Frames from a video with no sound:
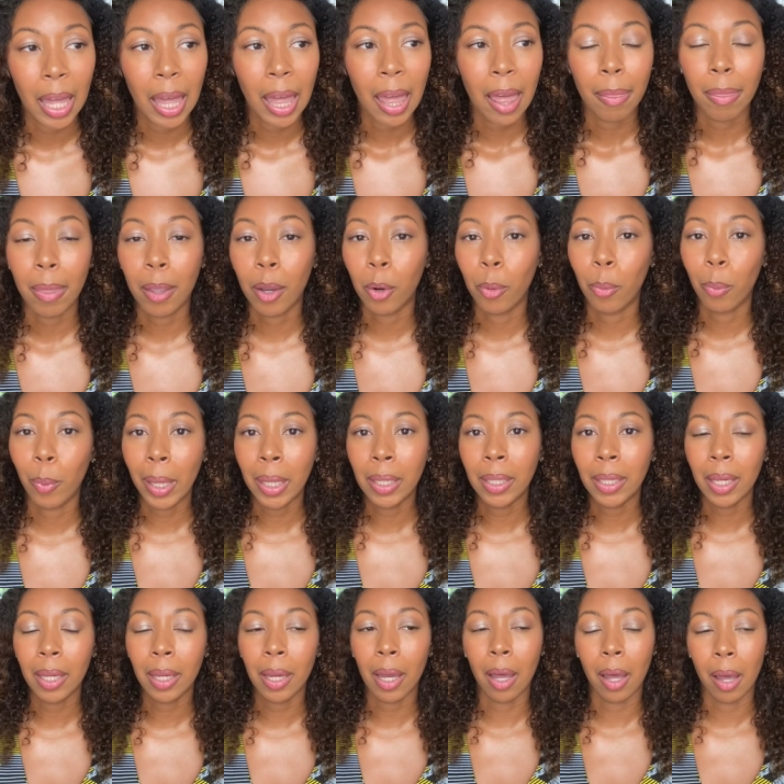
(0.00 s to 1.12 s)
They're
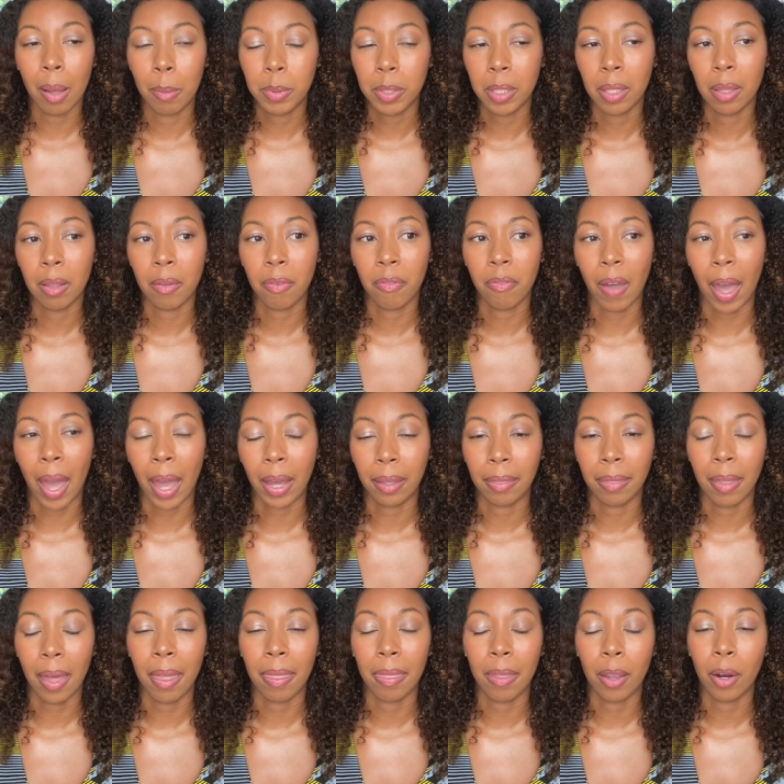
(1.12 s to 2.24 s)
waking up to the fact
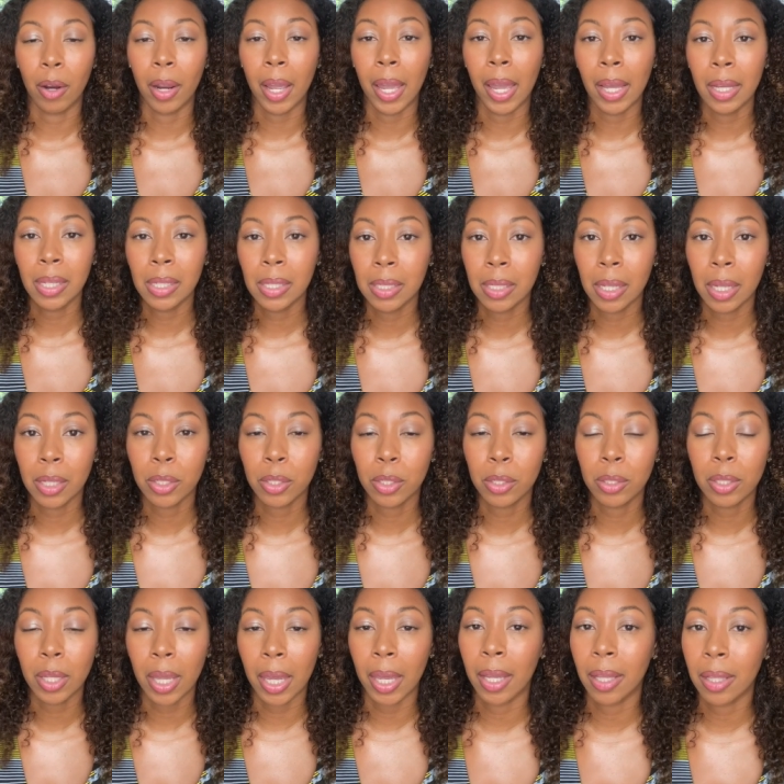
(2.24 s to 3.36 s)
that their ancestors
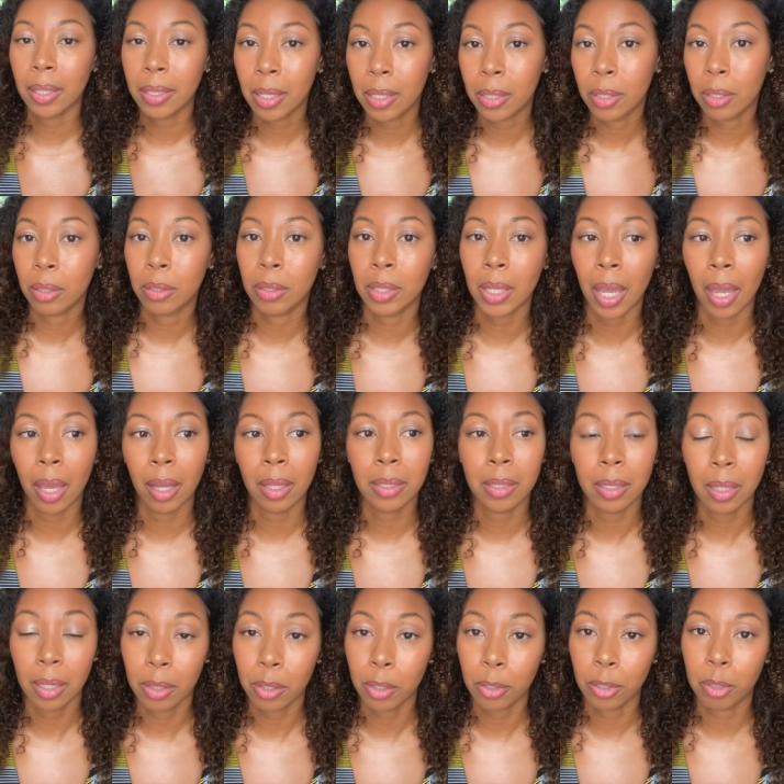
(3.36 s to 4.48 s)

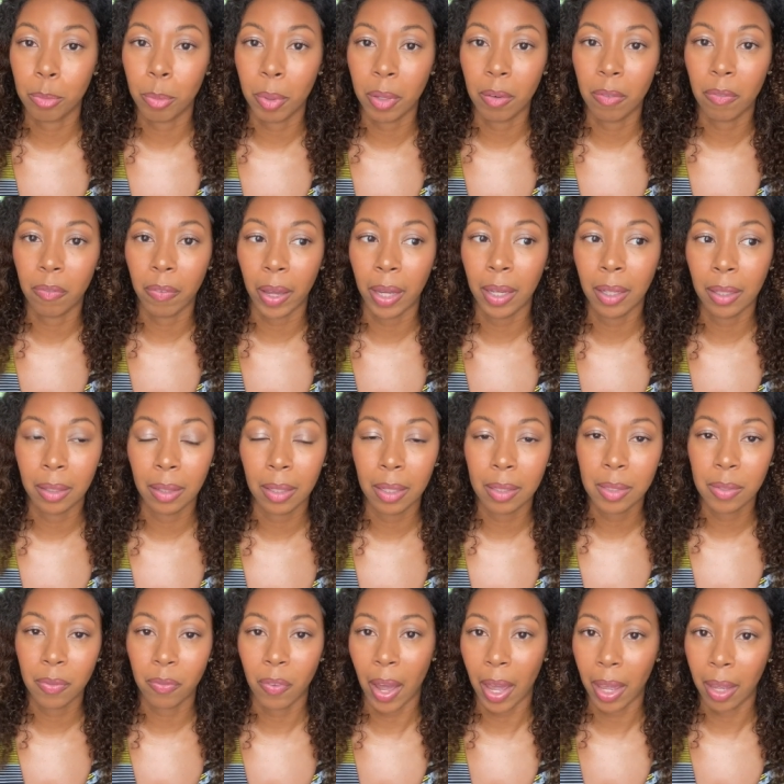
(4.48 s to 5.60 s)
been fighting this
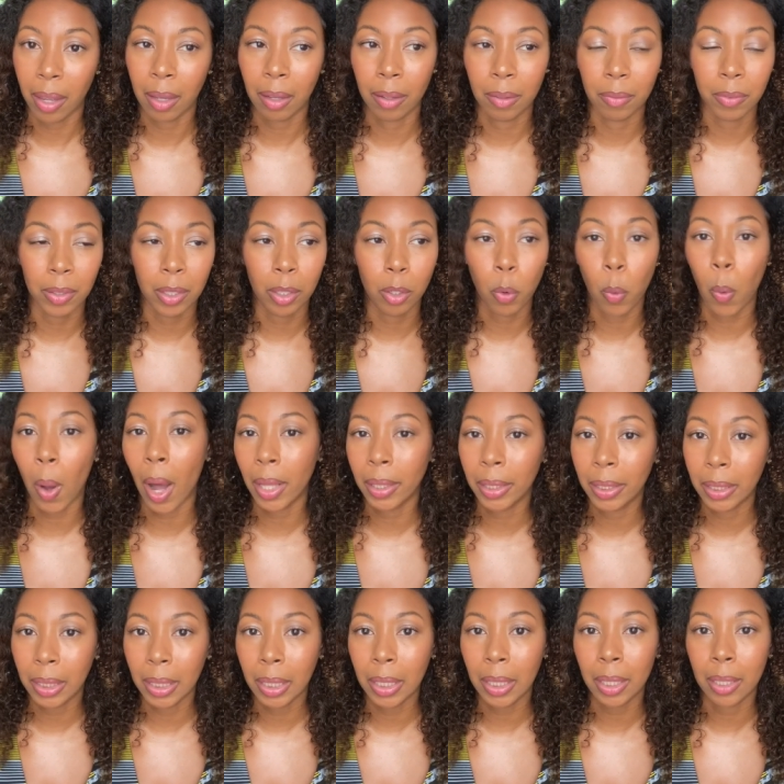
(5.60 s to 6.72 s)
fight of
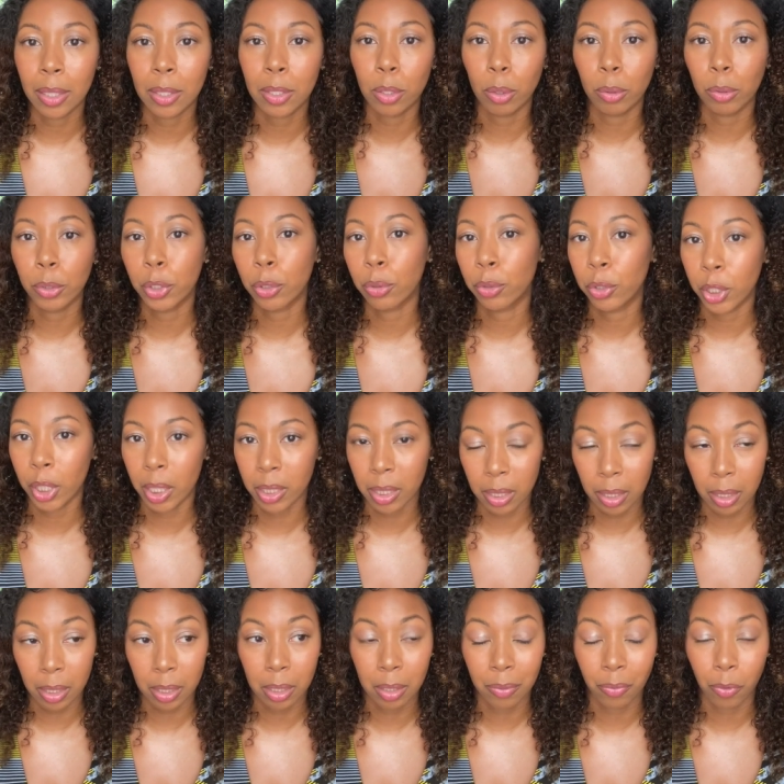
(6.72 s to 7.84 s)
equality and social
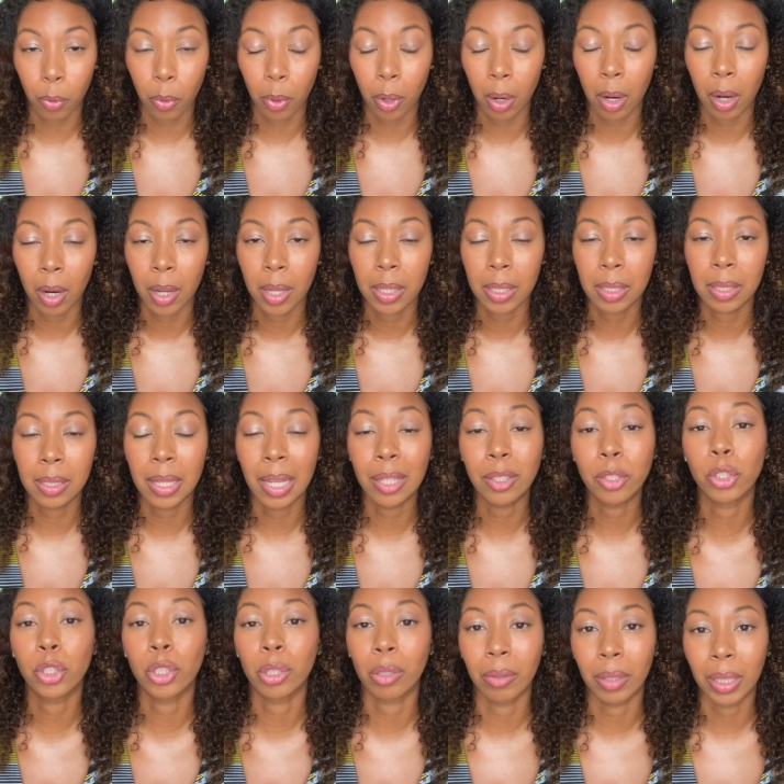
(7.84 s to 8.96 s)
justice for
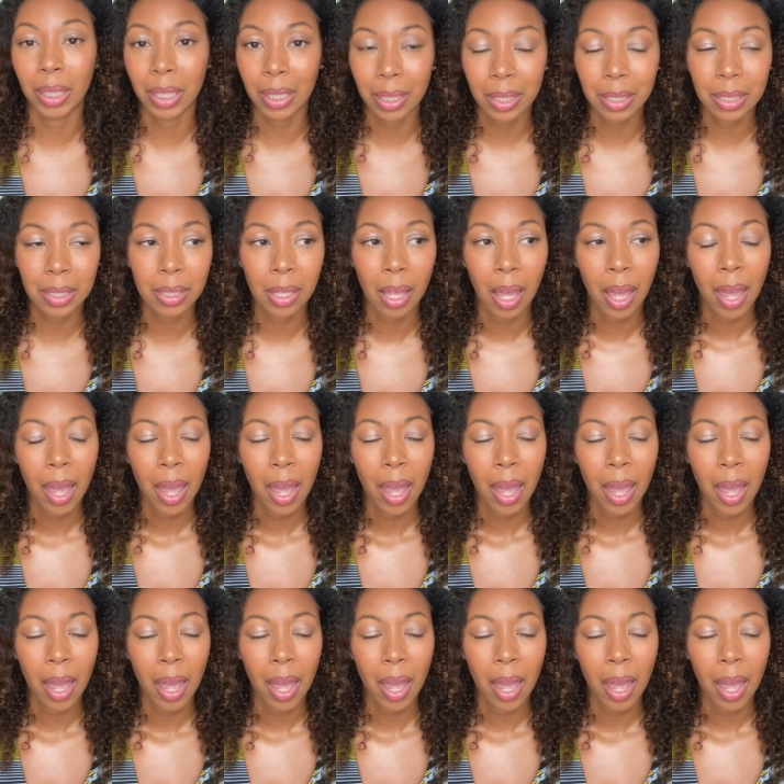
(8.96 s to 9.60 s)
centuries.